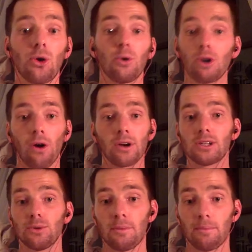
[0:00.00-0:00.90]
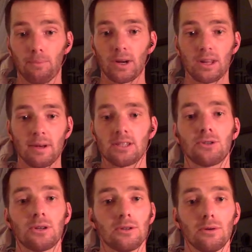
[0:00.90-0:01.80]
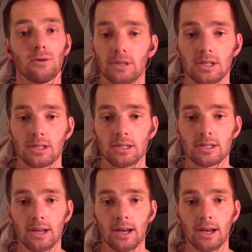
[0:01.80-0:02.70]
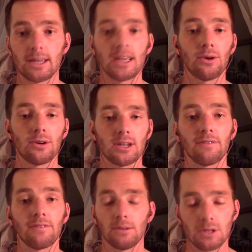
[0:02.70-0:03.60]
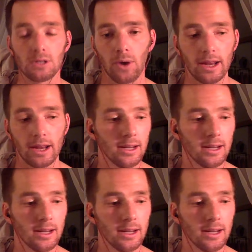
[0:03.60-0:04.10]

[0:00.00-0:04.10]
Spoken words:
Well, you're already doing one of the best things you can do, which is take care of yourself and losing weight.